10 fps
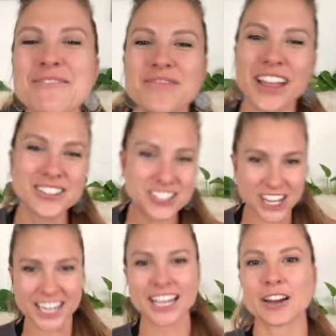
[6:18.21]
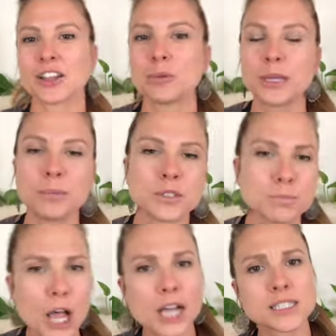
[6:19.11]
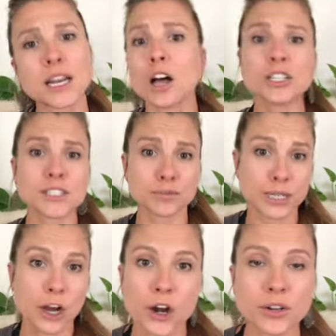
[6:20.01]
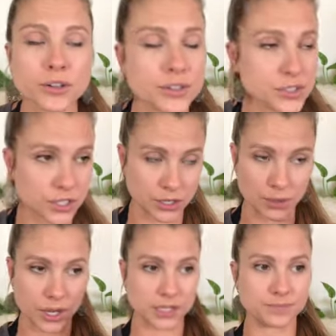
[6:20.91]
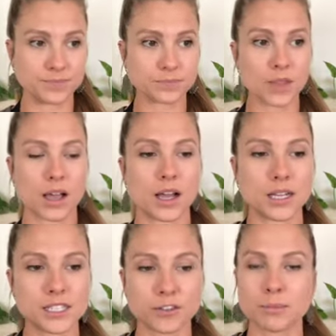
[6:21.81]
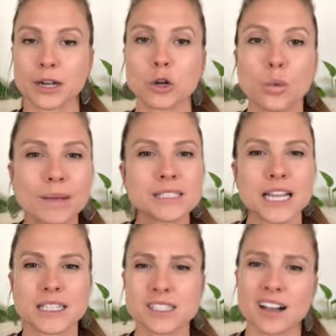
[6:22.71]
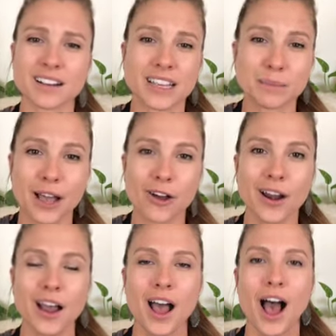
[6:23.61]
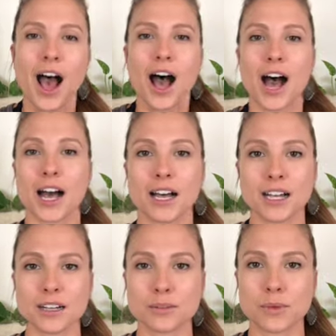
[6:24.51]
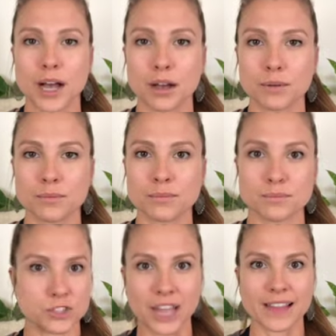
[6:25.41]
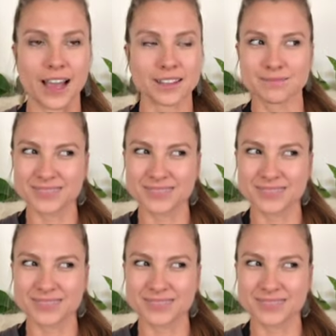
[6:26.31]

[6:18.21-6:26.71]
um, I was checking out other people's blogs and honestly reading articles, you know, on uh, different medical websites talking about uh, uh, jet lag